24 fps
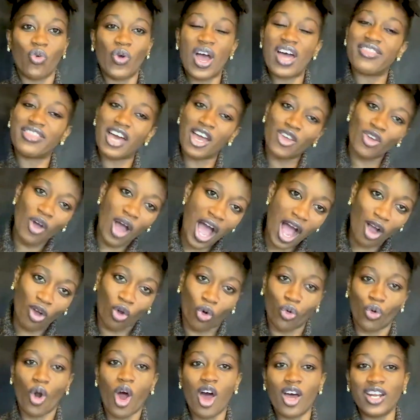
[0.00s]
Whether you are
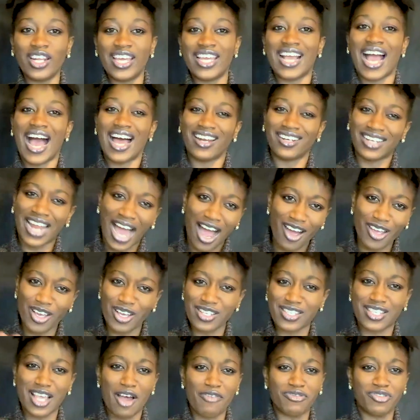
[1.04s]
crawling, allow
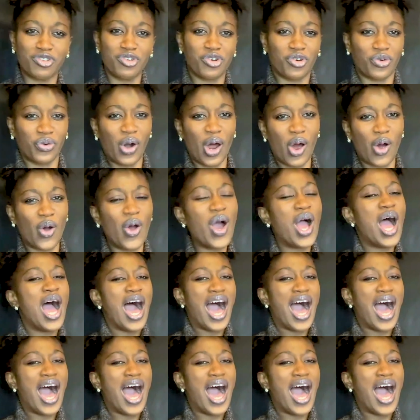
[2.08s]
yourself to crawl